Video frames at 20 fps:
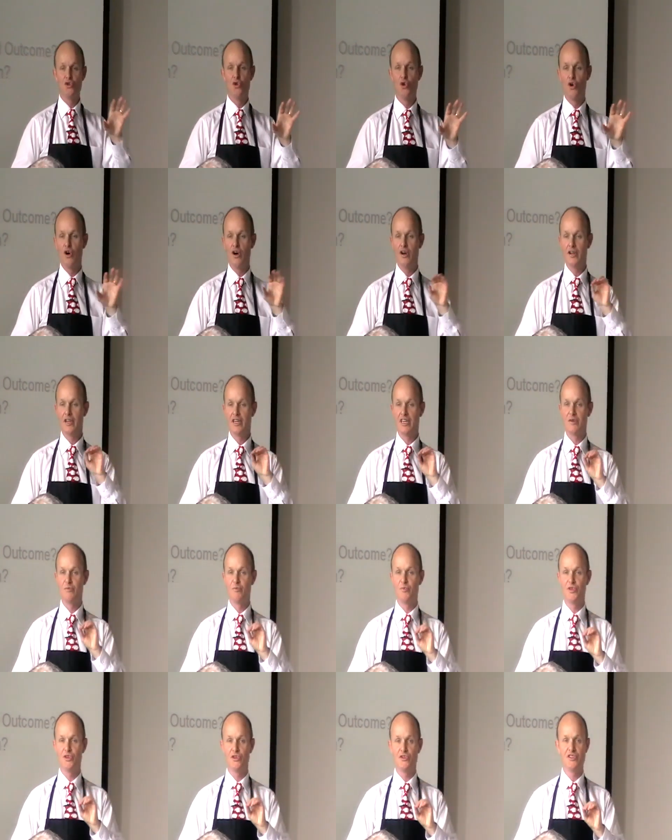your
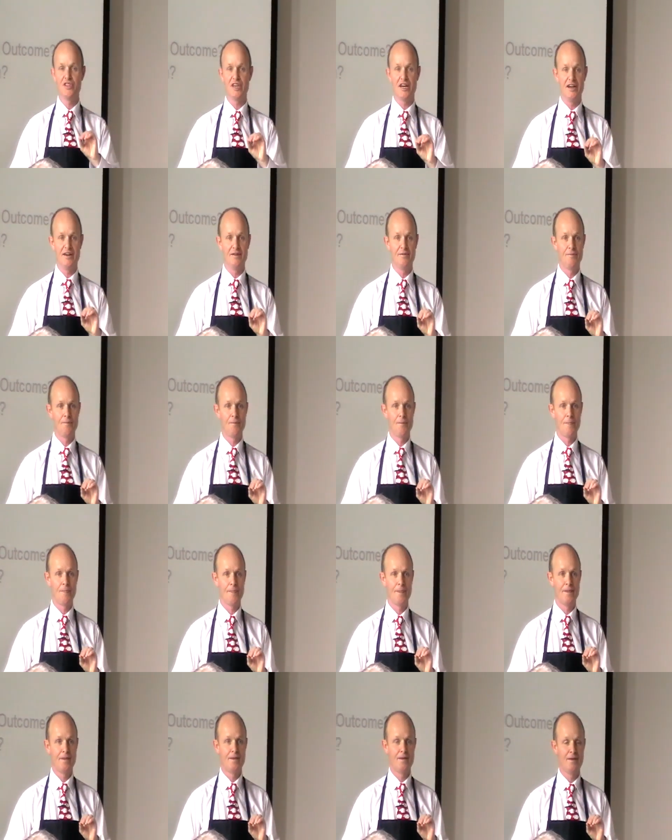computer
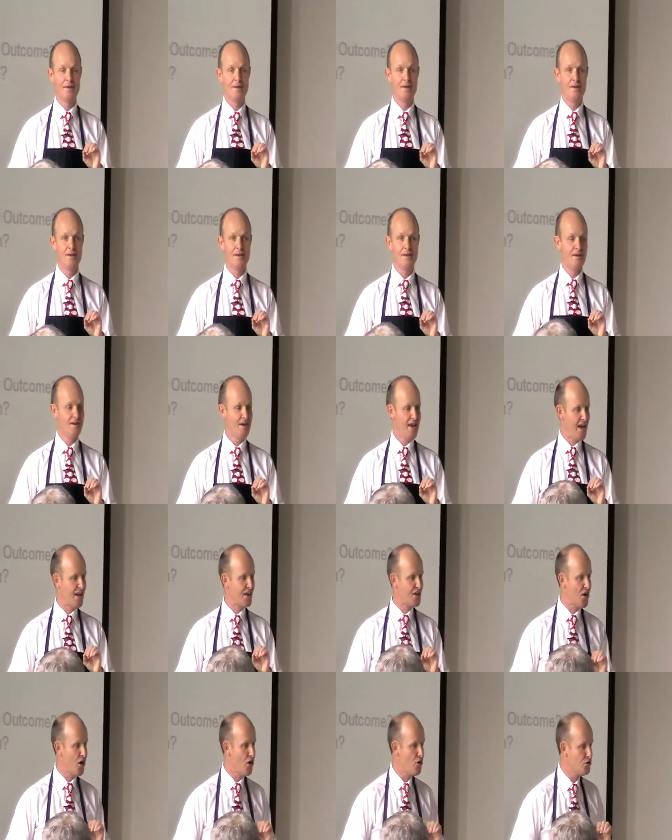
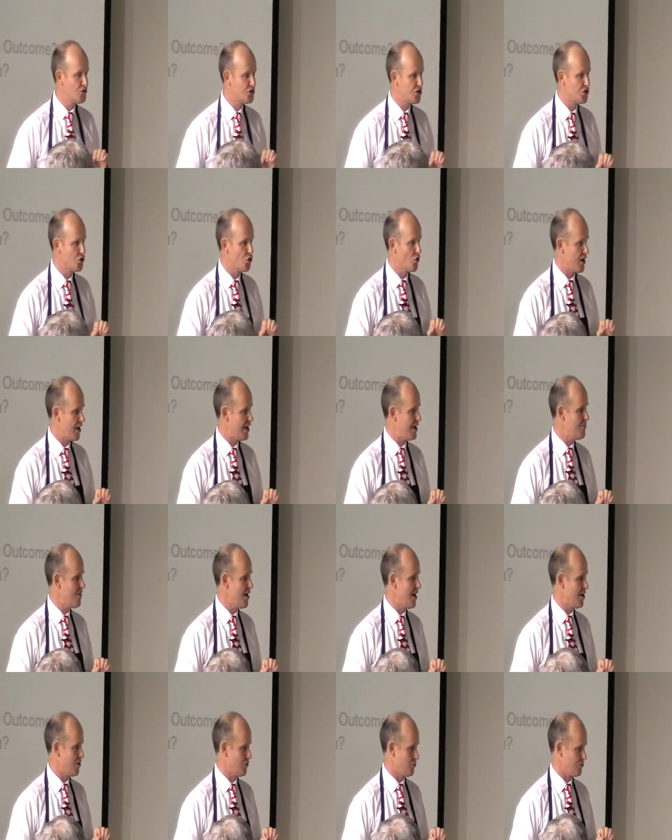and go to your
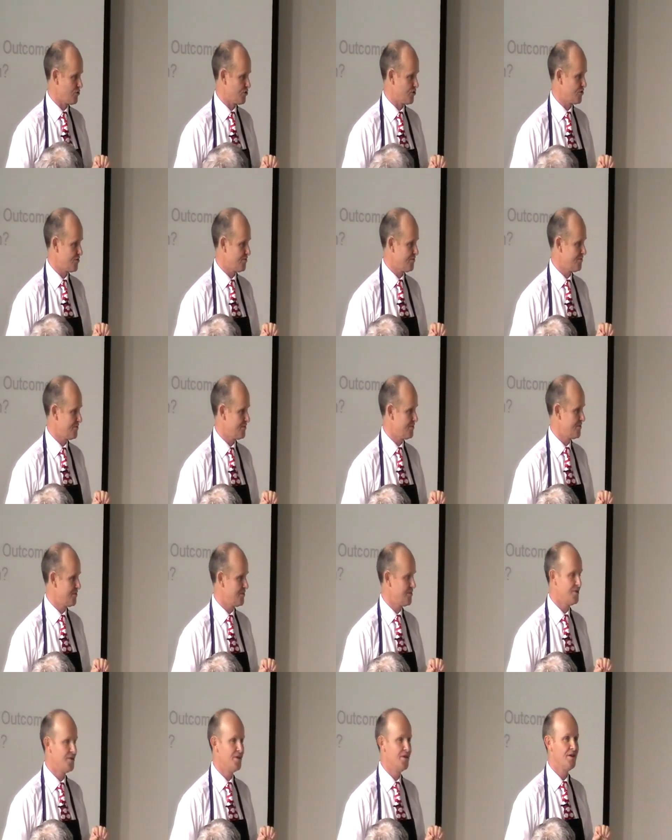emails.
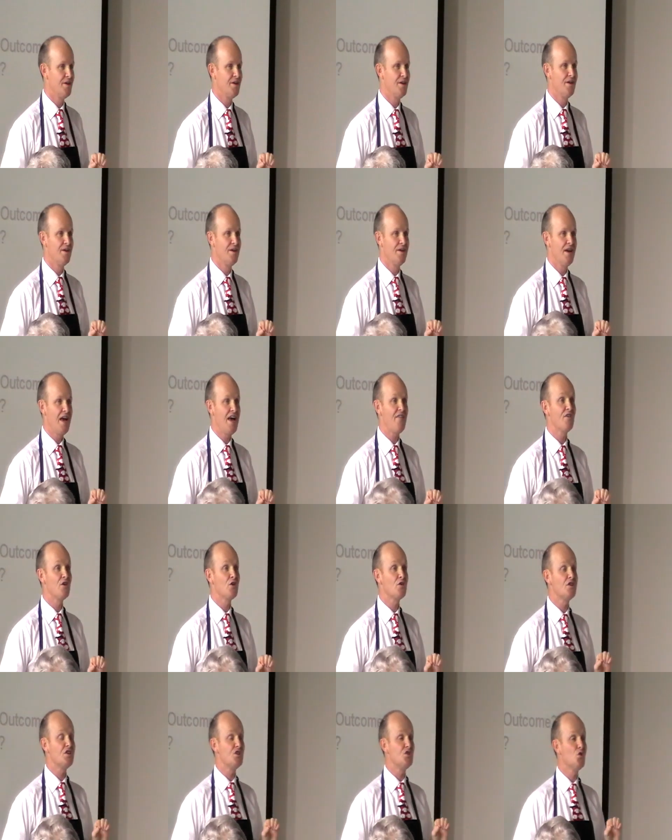Have a
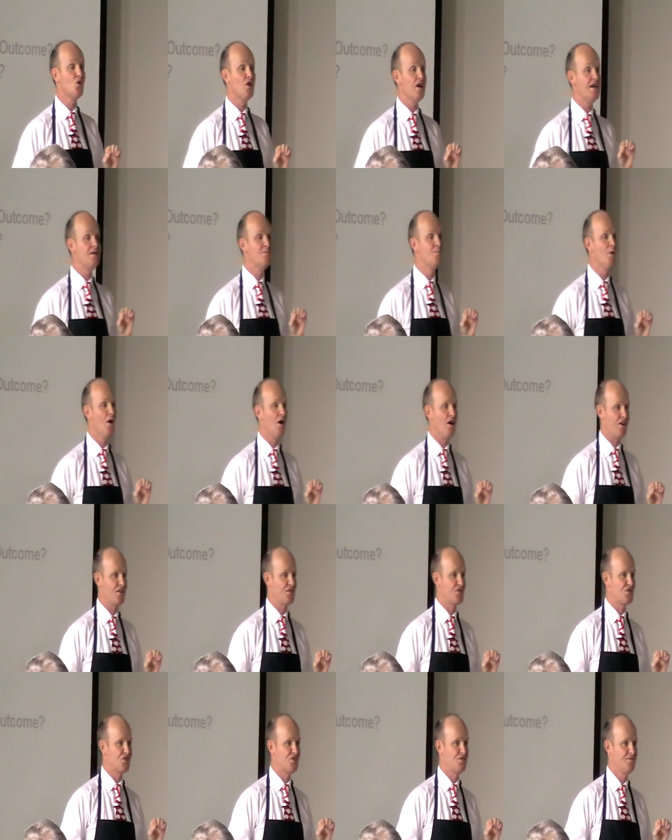look at your
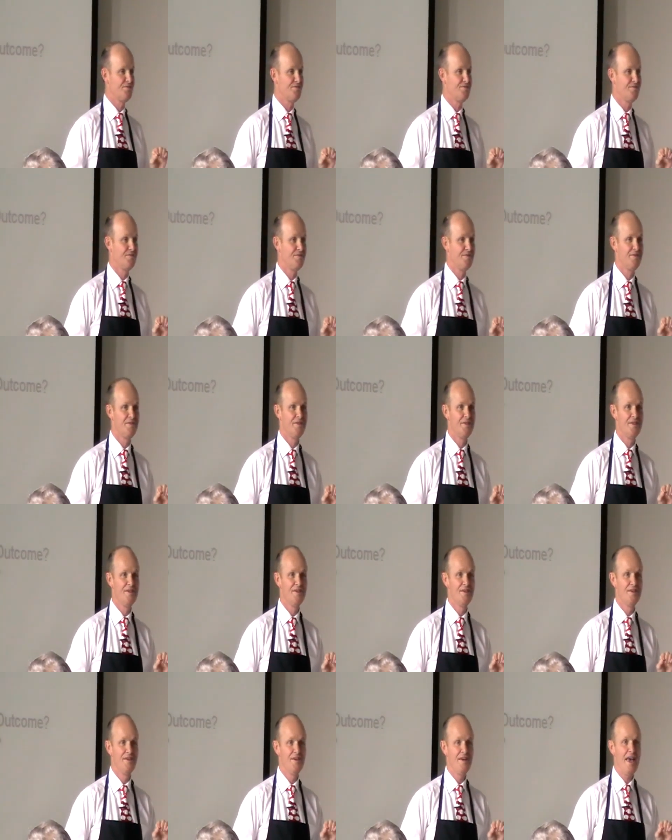inbox.
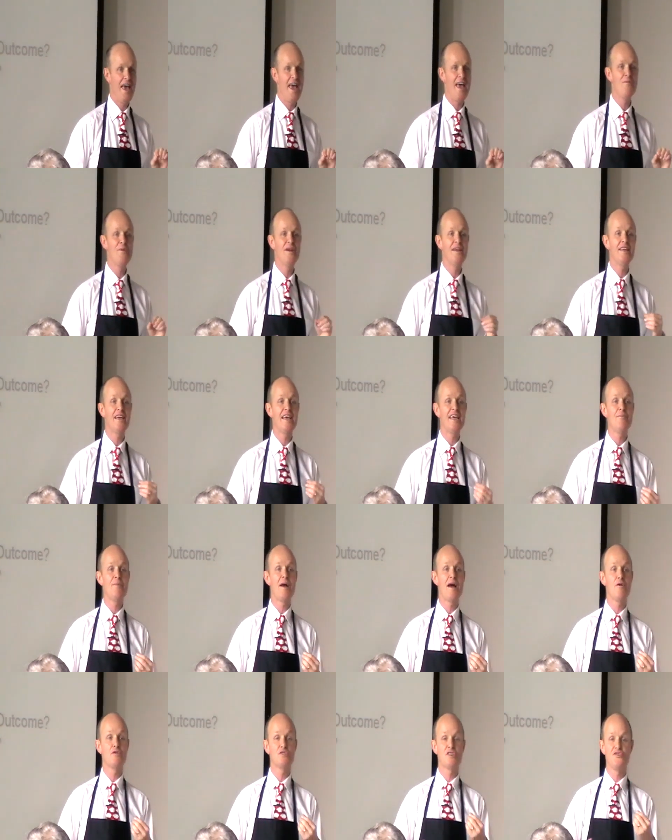How many
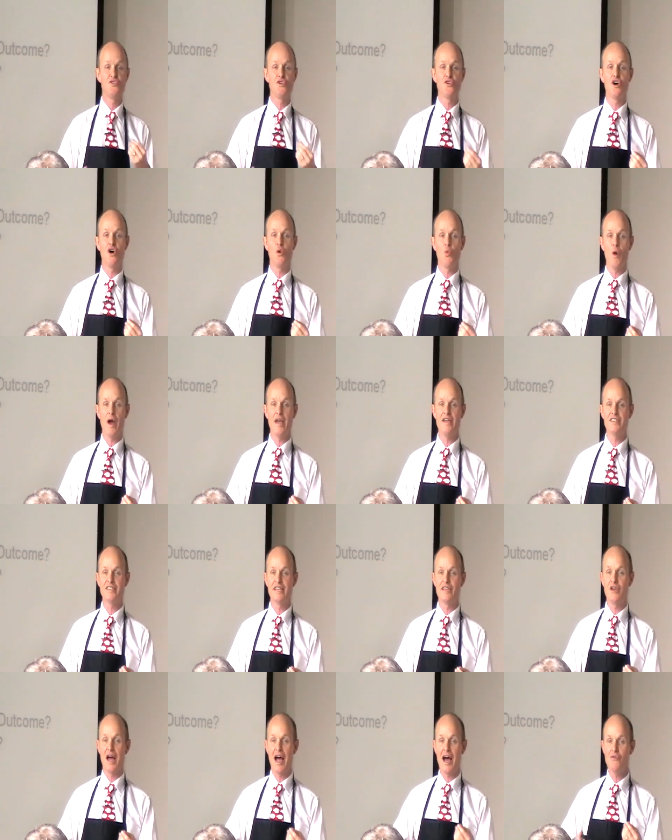emails have you got
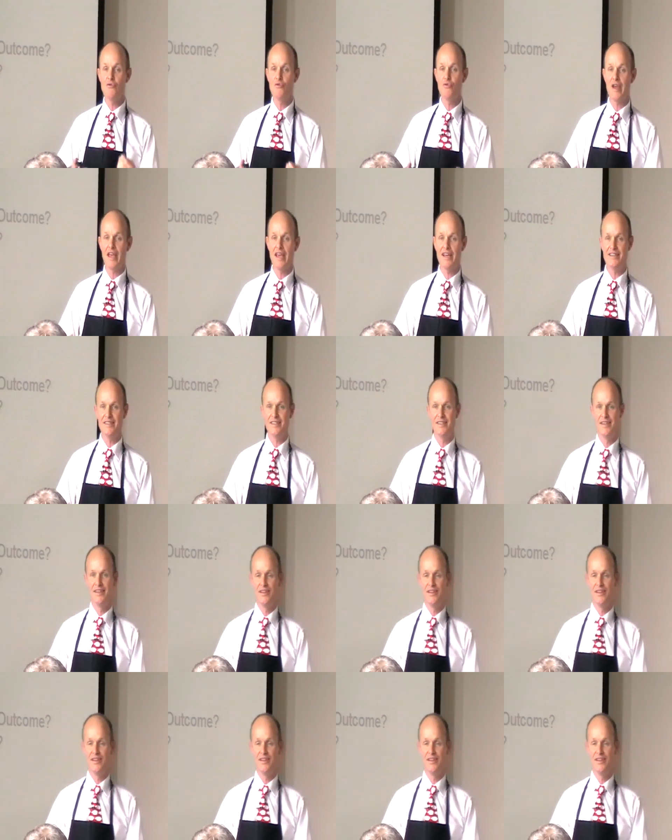waiting, unread,